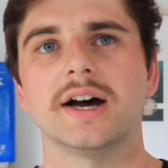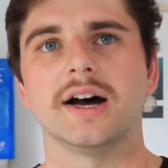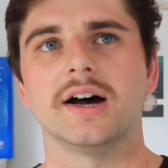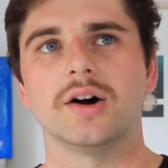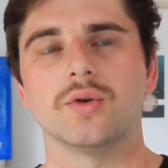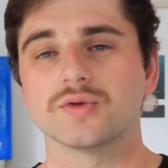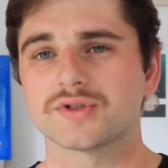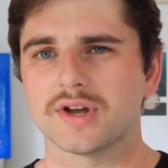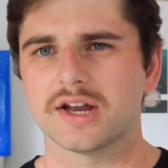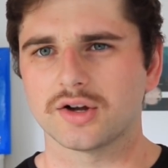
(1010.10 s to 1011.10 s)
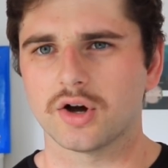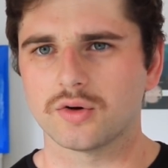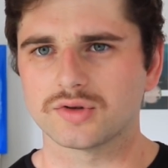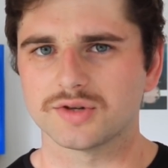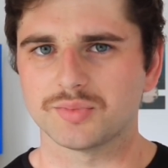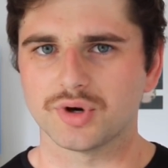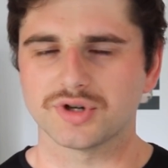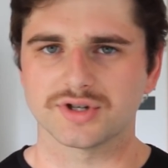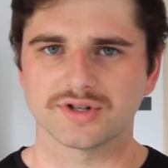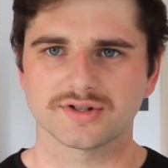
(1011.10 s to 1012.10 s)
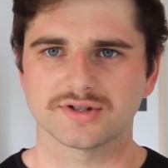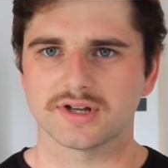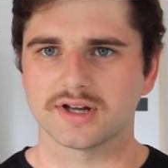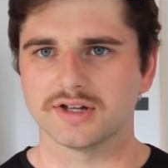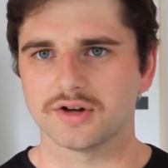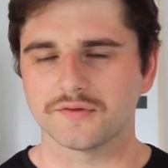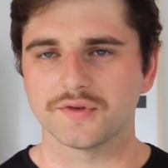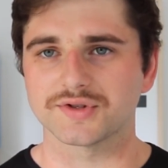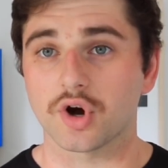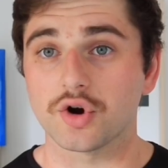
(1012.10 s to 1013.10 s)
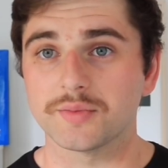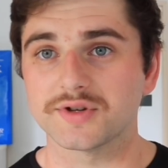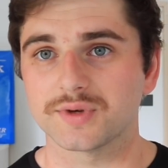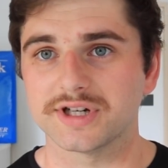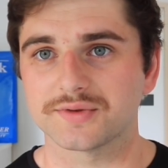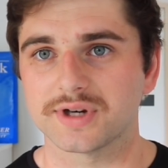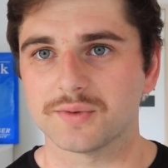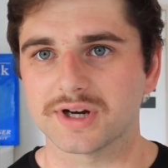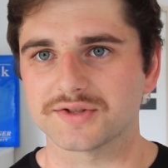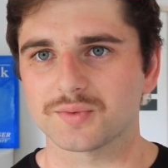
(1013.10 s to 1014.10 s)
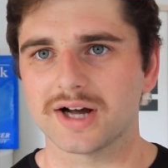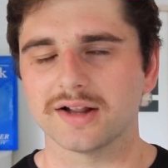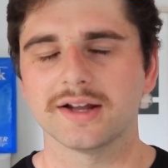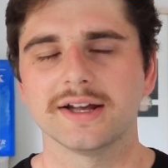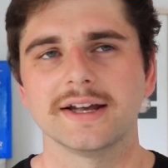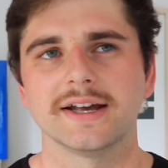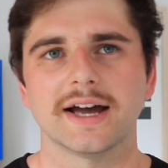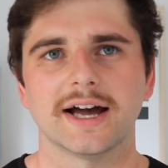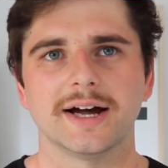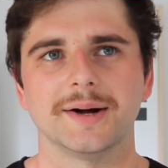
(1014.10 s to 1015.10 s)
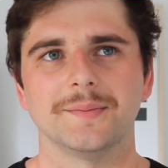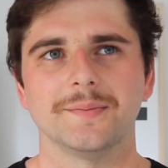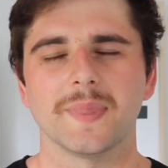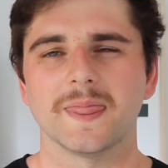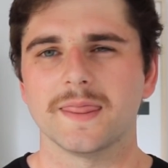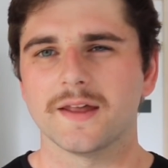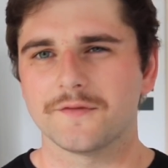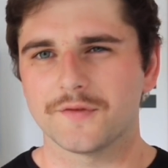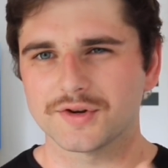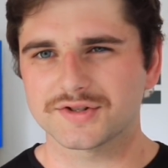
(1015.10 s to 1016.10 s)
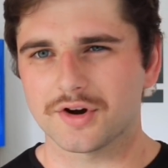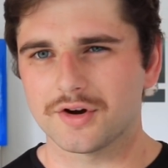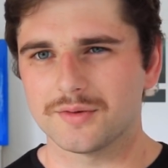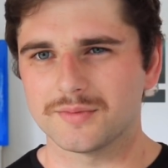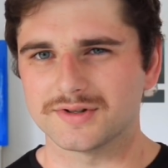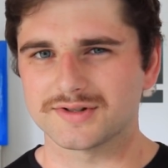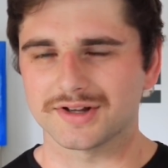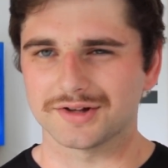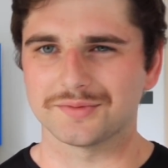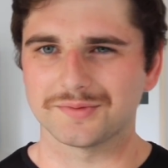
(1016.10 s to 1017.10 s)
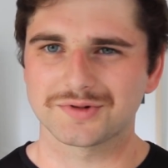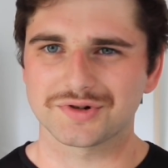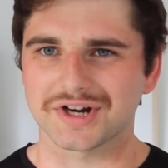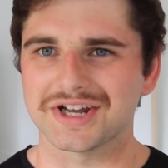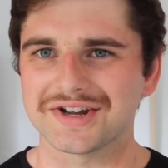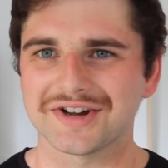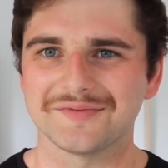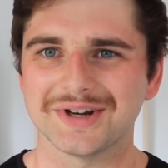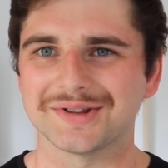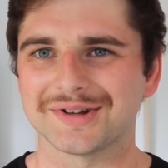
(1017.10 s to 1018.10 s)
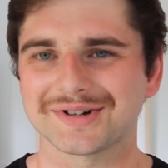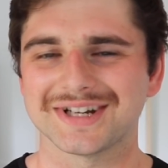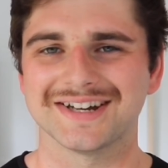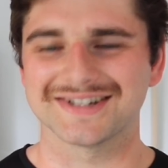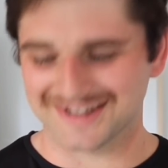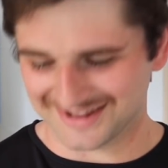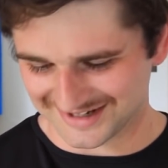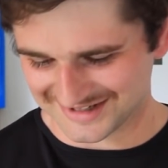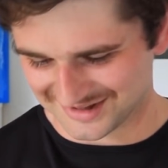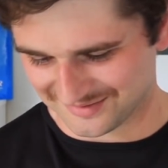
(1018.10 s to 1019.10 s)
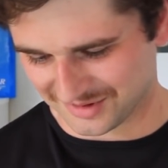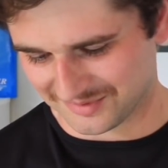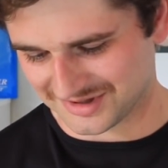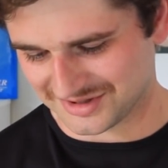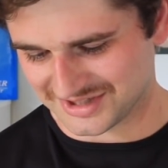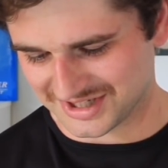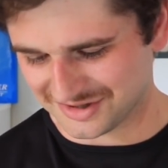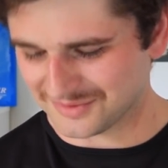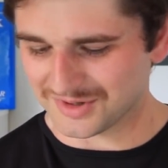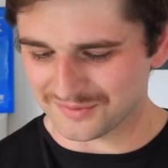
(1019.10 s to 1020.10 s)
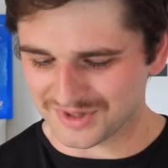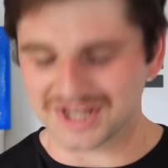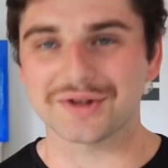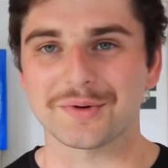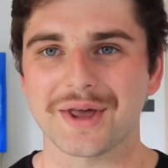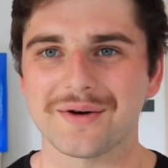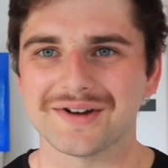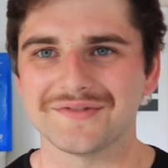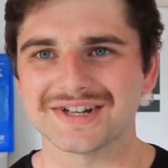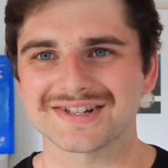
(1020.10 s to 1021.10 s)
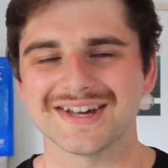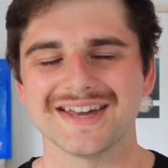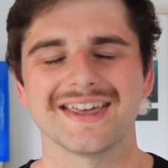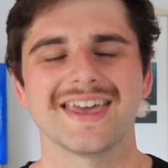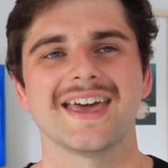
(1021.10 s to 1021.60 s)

Also had a goal to purchase, you know, a first home in 2021 as well. The first home is a little tricky, kind of been in lockdowns and things at the moment in New Zealand, but we'll get there on that one eventually.